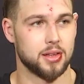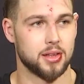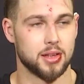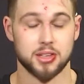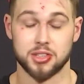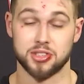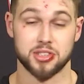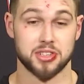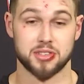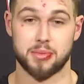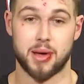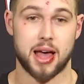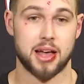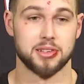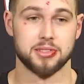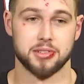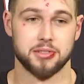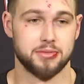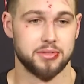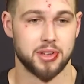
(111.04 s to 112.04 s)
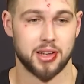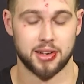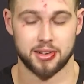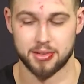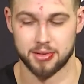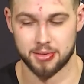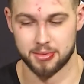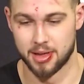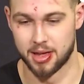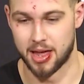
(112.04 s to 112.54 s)
It's just massive,
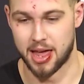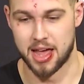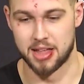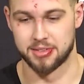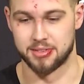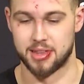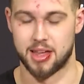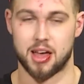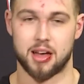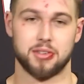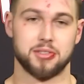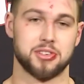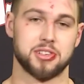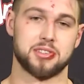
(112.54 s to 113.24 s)
hands down.